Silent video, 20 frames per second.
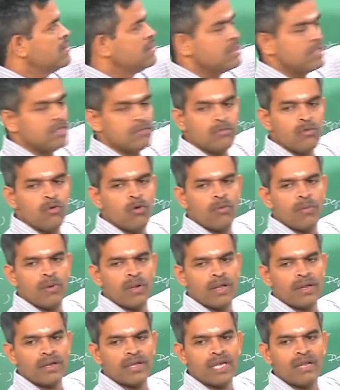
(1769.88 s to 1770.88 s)
immovable
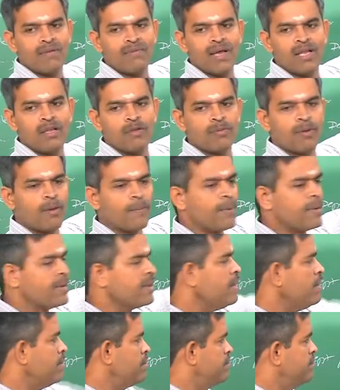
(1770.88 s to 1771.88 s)
or real value
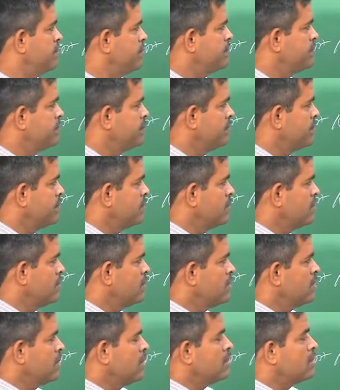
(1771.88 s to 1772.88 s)
property,
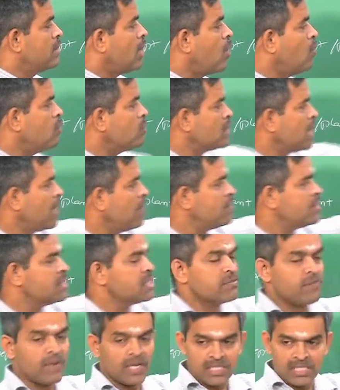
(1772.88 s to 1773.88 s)
downtime which
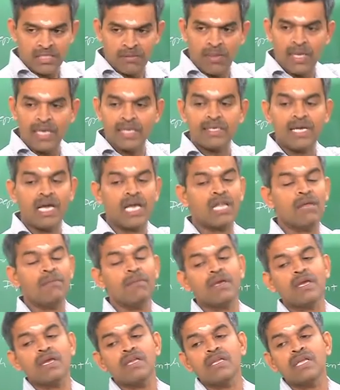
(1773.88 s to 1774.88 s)
is flexible and
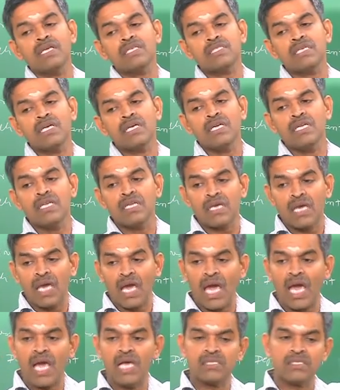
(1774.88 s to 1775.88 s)
dynamic in nature in
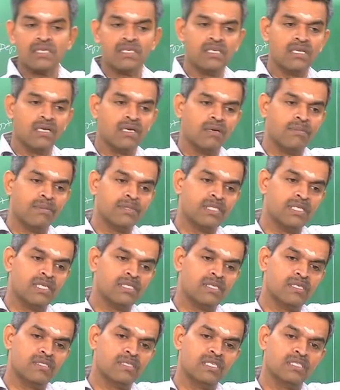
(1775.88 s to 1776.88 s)
case the
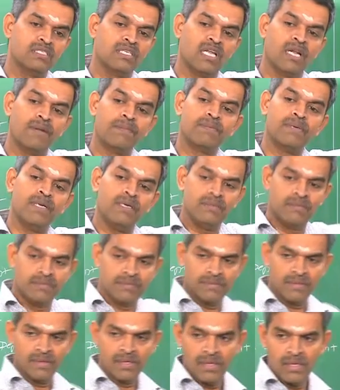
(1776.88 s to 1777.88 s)
business is interrupted
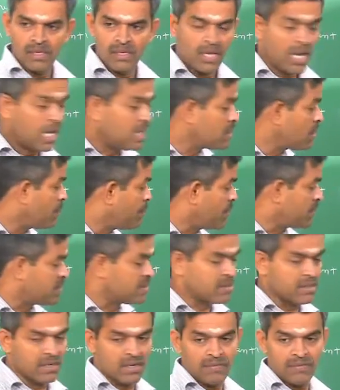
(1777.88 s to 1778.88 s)
and the
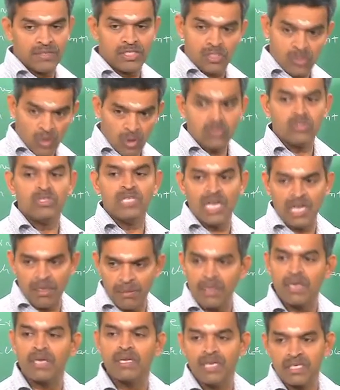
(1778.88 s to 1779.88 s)
personal which is also
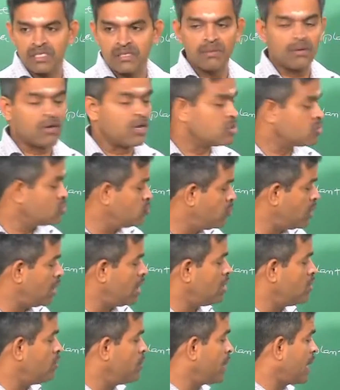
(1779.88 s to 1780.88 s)
dynamic in nature because today
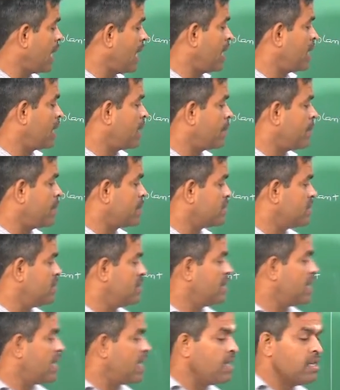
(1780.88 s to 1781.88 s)
you may hire a
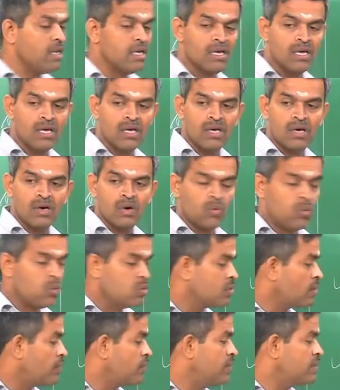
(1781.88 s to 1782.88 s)
person A who
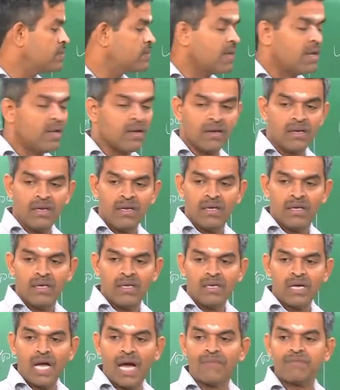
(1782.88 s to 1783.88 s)
is of this salary
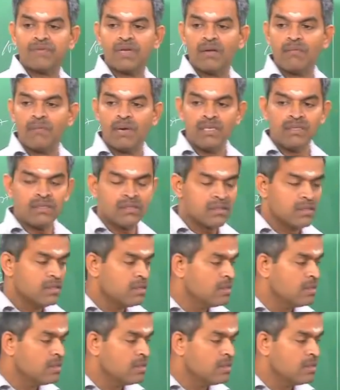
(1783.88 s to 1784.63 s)
after a month